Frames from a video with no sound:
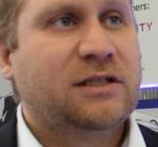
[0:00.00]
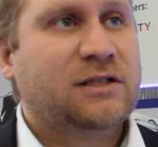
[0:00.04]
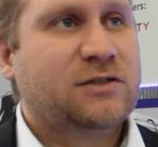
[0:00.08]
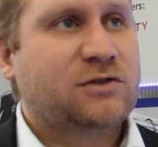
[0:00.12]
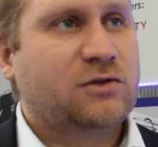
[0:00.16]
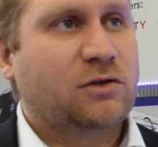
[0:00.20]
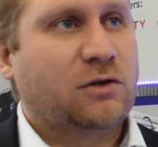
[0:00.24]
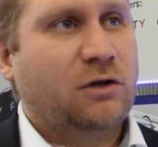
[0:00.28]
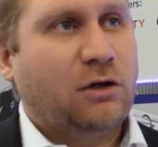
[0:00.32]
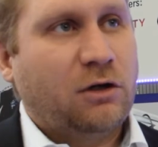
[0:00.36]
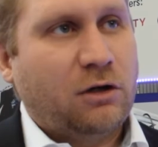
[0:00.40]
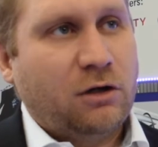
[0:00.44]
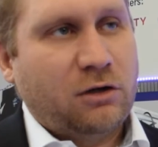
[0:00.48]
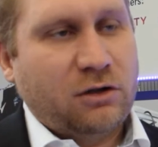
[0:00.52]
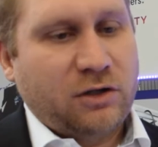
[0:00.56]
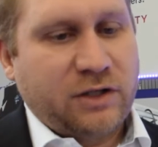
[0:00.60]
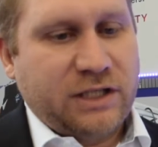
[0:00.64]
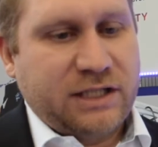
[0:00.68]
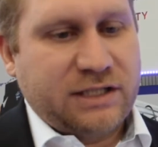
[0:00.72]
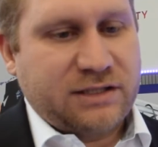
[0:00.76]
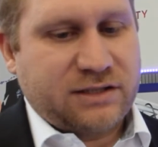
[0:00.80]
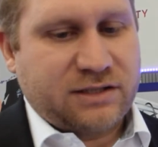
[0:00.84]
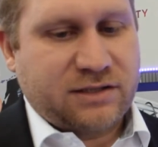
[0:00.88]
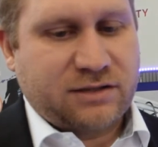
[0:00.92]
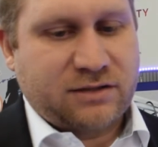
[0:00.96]
So all
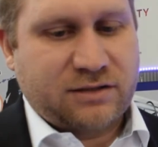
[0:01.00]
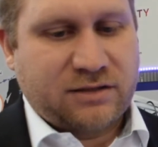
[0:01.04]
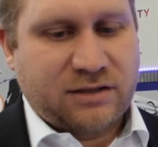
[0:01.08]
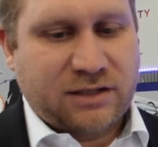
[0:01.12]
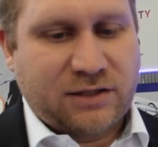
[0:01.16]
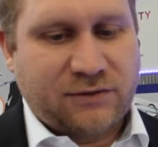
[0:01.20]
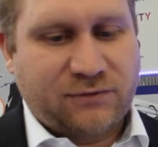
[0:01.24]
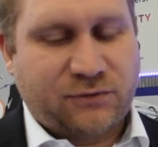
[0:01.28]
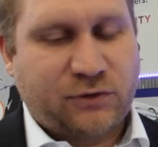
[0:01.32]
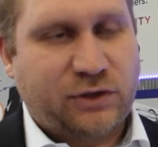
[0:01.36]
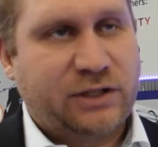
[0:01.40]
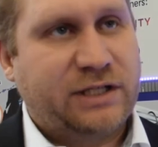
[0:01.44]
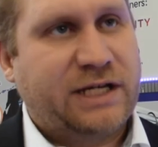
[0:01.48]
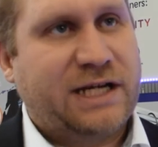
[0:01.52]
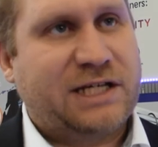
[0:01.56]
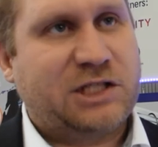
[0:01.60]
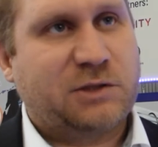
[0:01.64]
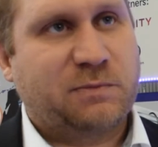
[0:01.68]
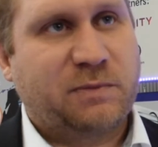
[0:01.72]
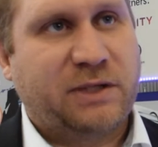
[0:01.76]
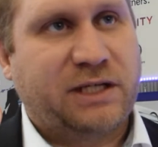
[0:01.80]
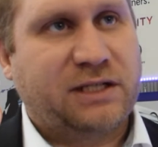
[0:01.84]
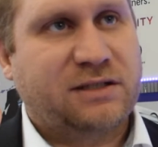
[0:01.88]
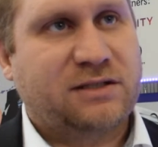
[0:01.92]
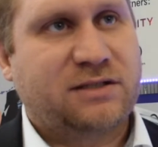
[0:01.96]
these different
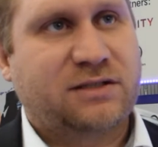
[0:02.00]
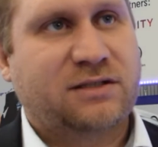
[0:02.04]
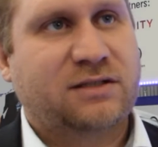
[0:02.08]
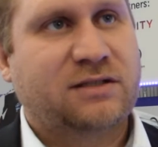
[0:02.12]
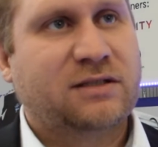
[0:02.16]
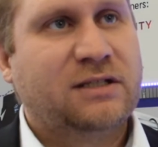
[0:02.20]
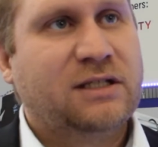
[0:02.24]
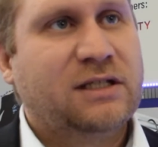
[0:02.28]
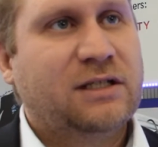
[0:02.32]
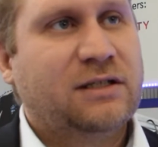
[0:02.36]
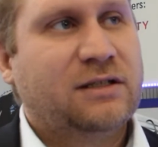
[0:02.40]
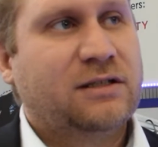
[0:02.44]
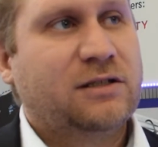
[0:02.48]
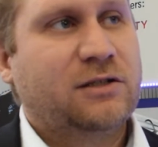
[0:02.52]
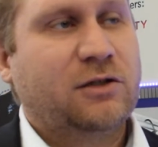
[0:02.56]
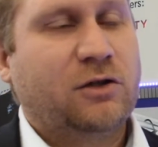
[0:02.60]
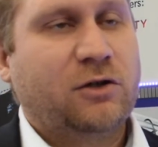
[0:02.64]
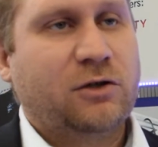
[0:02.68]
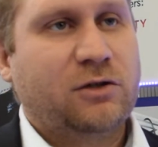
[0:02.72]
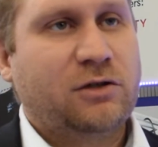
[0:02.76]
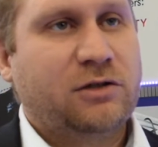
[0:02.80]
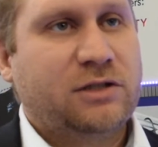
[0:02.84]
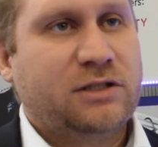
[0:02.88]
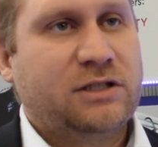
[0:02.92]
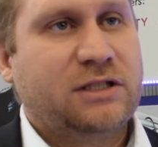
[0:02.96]
aspects,
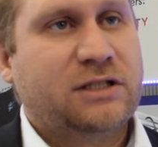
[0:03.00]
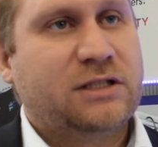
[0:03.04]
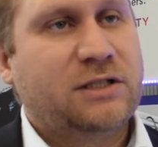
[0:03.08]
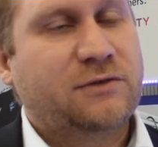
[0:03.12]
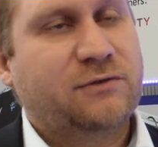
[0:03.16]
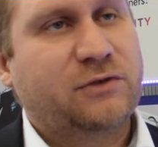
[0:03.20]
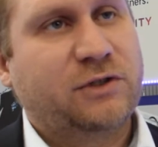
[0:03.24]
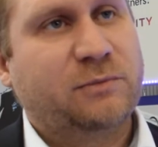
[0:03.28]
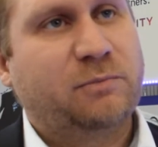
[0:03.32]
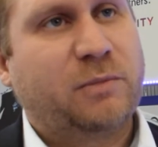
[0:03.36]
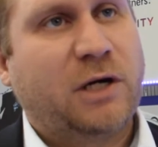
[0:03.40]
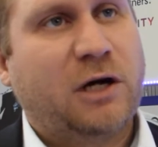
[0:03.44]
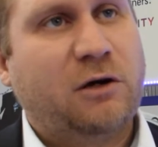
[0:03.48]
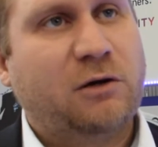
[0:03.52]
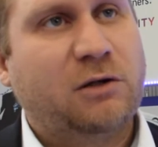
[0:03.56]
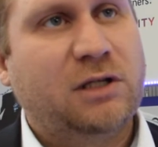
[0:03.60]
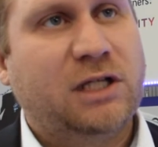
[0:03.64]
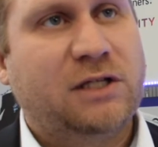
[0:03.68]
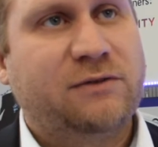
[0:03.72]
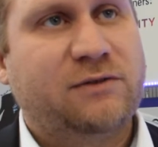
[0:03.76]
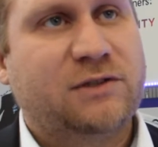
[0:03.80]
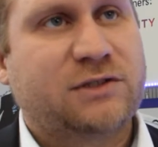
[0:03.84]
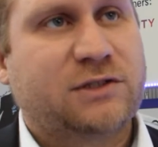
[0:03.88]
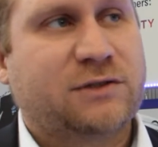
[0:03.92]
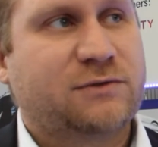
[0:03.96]
all the different power
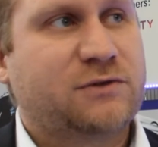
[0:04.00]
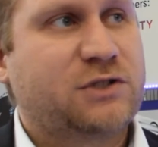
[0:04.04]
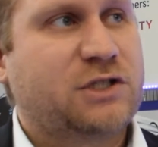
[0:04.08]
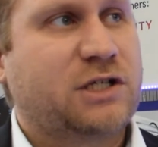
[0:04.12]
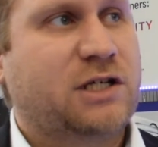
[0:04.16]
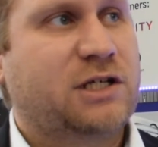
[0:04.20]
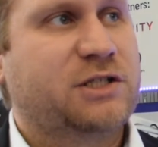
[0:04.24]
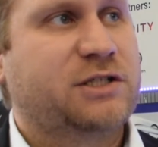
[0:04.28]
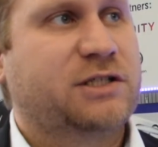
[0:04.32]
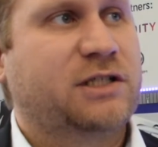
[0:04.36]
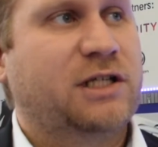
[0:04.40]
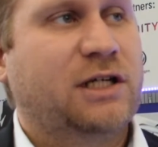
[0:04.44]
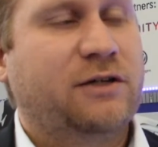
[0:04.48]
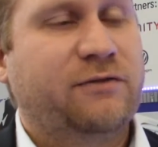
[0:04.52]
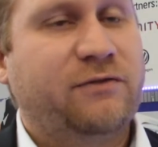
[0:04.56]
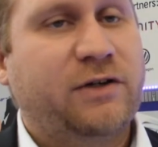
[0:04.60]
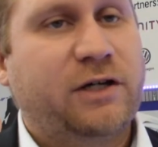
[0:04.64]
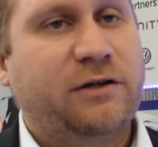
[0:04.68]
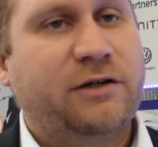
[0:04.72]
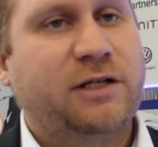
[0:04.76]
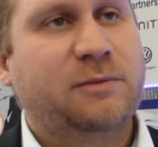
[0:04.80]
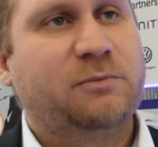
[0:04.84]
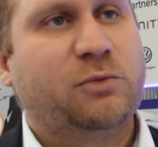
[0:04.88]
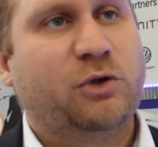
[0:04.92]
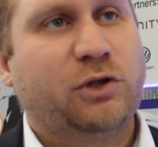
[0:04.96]
levels of charging are
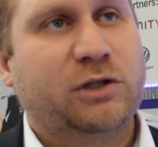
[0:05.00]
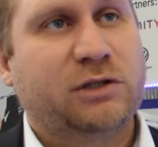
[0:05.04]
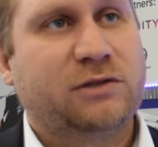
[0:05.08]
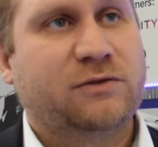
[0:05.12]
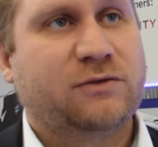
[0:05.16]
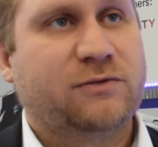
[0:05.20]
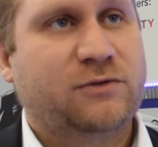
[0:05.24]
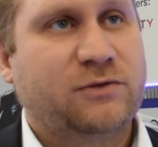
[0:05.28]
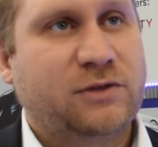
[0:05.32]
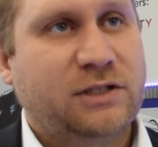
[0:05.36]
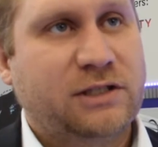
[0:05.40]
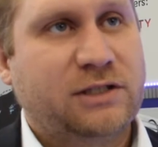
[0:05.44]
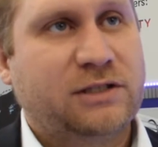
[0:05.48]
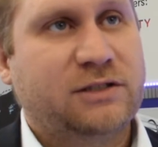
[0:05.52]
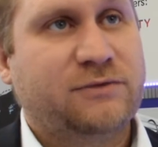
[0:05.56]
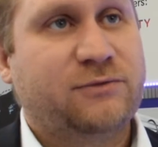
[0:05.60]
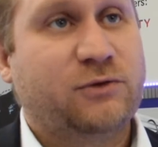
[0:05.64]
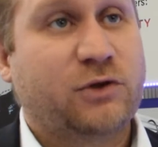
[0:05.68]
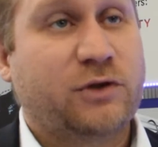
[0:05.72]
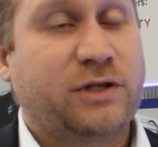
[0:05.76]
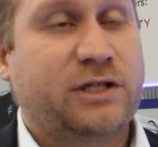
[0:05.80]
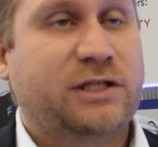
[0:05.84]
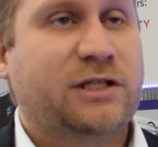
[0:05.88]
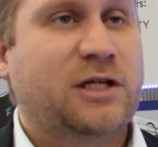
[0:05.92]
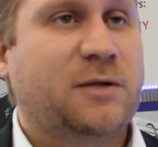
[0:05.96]
very important
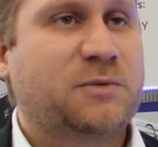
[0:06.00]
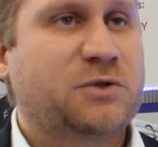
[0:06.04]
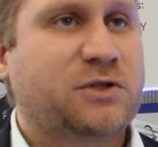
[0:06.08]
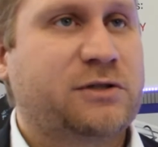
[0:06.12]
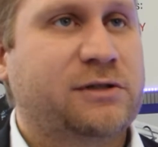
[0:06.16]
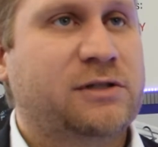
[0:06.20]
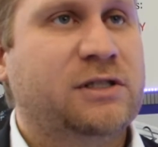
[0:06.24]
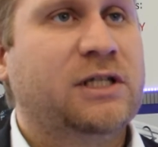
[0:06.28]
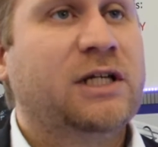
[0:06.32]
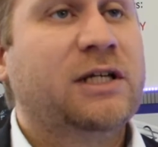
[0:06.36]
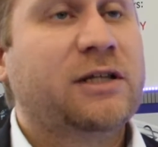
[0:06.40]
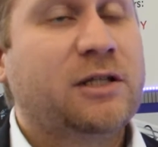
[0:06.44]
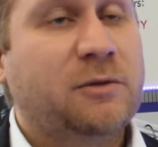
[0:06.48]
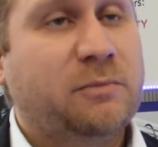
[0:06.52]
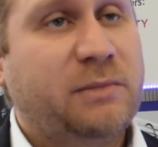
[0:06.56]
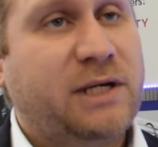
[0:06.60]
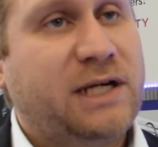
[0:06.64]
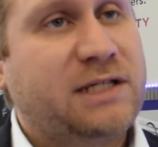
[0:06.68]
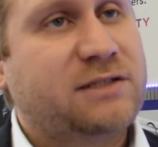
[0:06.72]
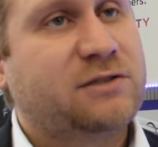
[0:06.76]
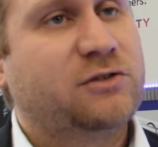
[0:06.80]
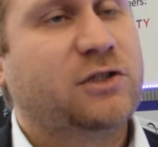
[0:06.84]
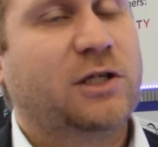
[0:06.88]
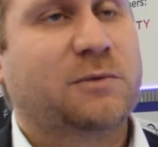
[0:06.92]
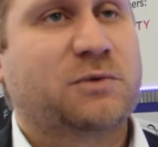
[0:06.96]
for the
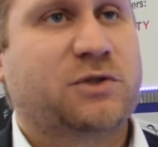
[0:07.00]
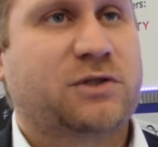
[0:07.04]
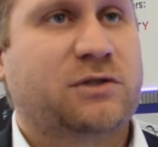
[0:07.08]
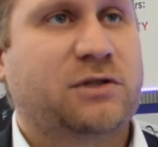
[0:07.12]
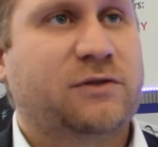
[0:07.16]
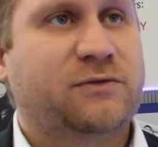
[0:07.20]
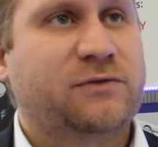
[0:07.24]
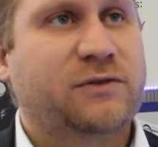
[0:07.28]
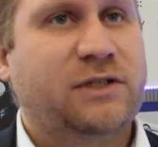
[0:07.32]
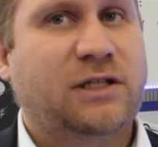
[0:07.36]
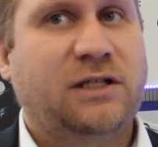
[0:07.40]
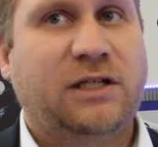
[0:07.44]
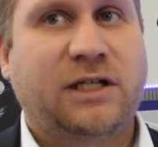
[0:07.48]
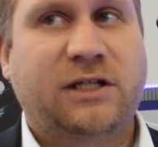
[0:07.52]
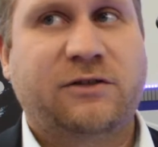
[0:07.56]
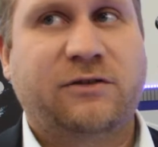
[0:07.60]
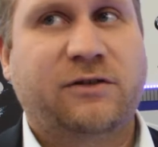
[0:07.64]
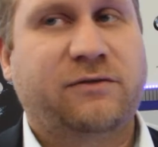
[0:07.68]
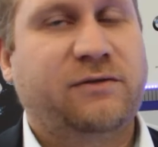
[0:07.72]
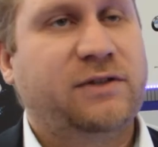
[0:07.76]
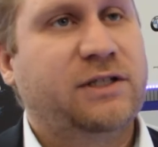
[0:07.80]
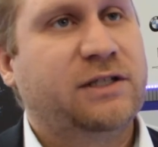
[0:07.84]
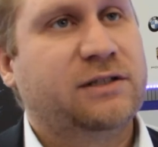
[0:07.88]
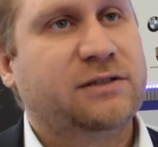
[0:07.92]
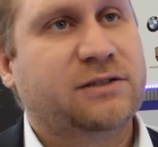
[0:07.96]
mass adoption of
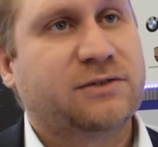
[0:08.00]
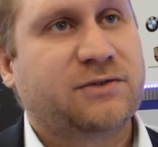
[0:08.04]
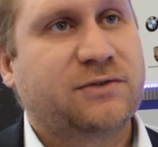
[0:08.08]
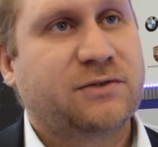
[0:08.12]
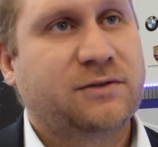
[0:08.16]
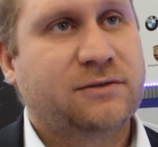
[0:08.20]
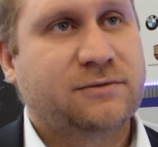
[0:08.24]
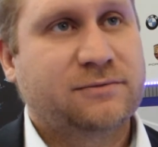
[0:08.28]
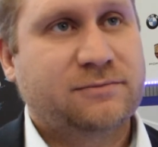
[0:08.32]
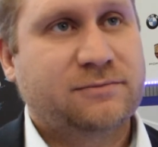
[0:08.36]
electric vehicles.